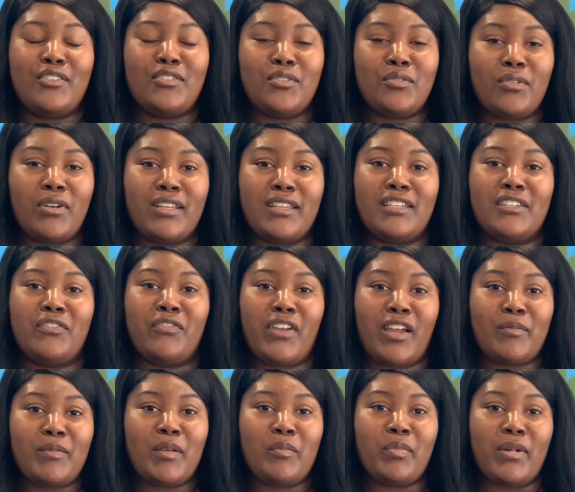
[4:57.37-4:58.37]
do all these
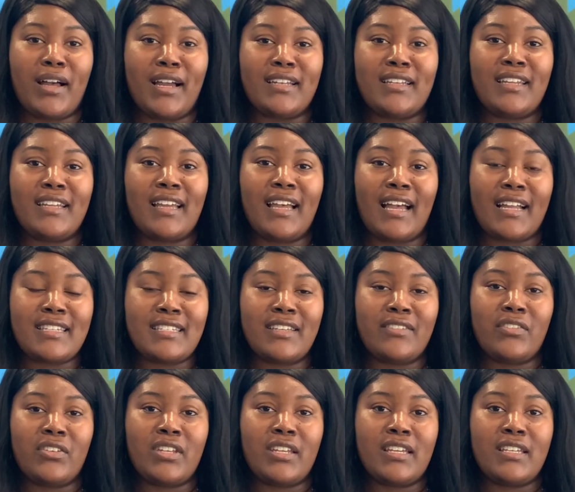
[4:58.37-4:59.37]
family bonding
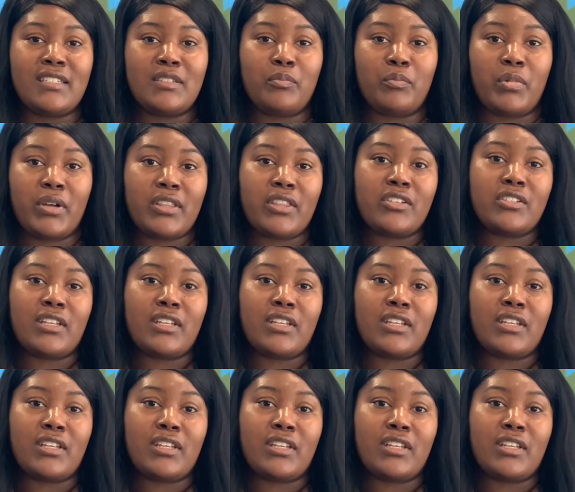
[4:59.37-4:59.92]
activities, but